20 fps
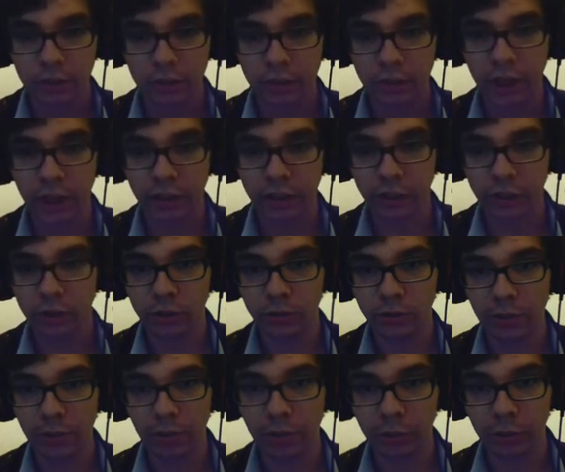So yeah, I just
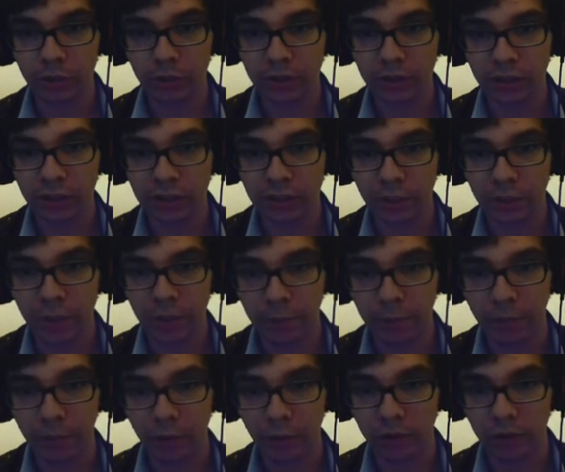came up with this system. I
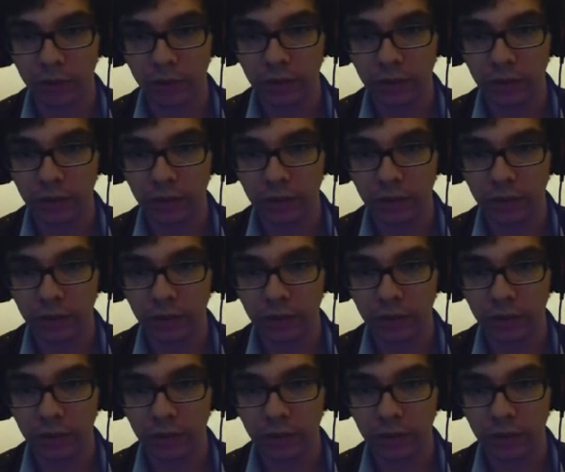put